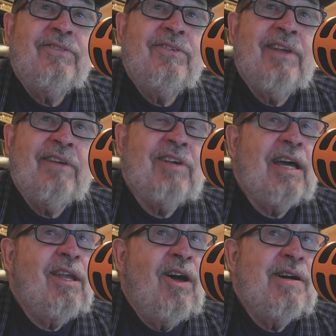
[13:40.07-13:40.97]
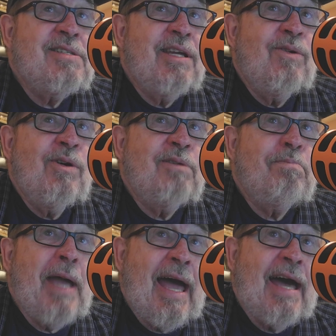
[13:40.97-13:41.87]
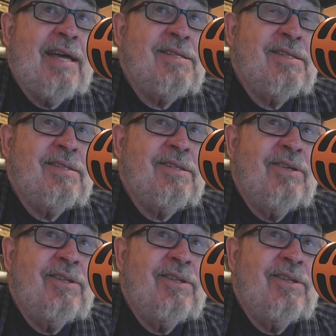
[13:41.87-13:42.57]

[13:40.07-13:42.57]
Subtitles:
They've got laws they want passed so